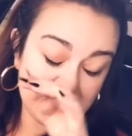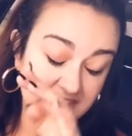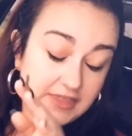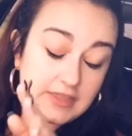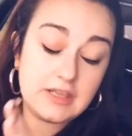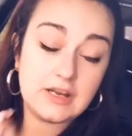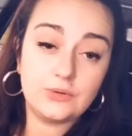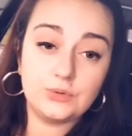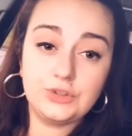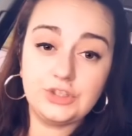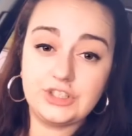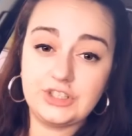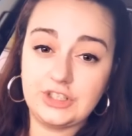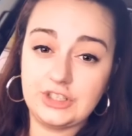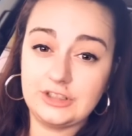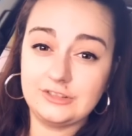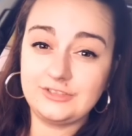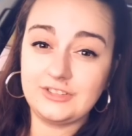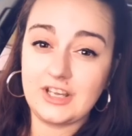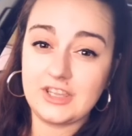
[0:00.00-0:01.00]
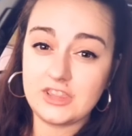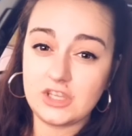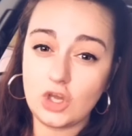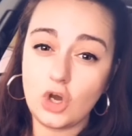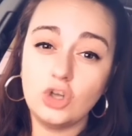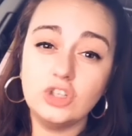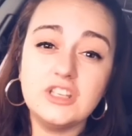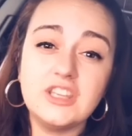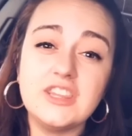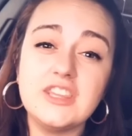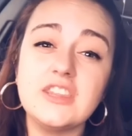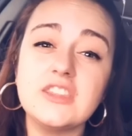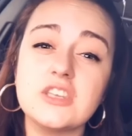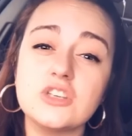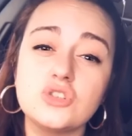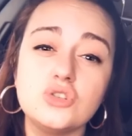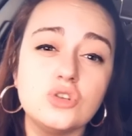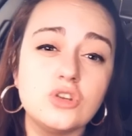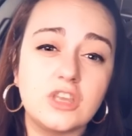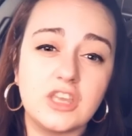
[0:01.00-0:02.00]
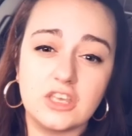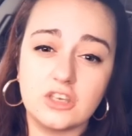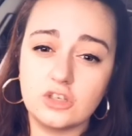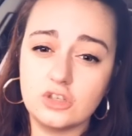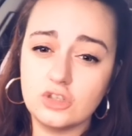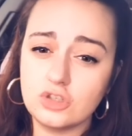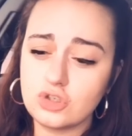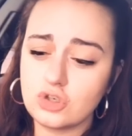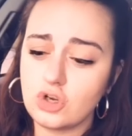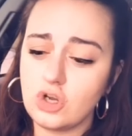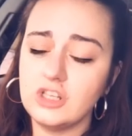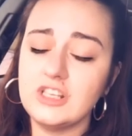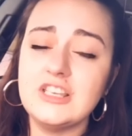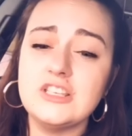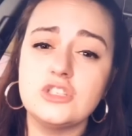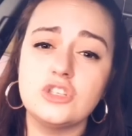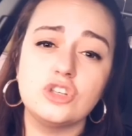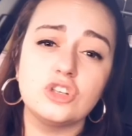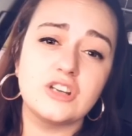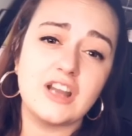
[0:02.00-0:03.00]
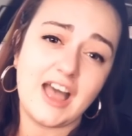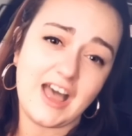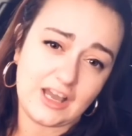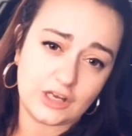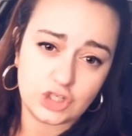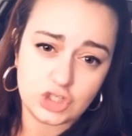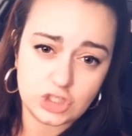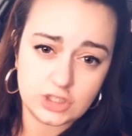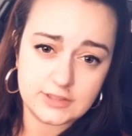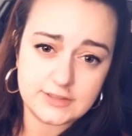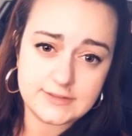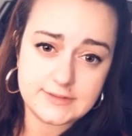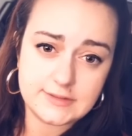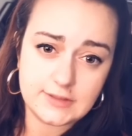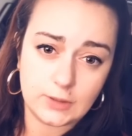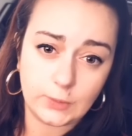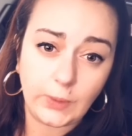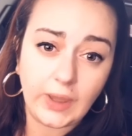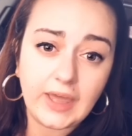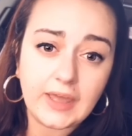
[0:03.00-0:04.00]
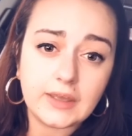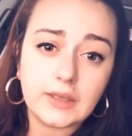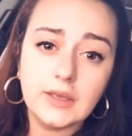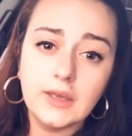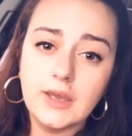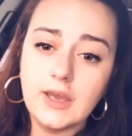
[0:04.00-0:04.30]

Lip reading: that I want to clarify, the only thing that you can control is your actions, okay?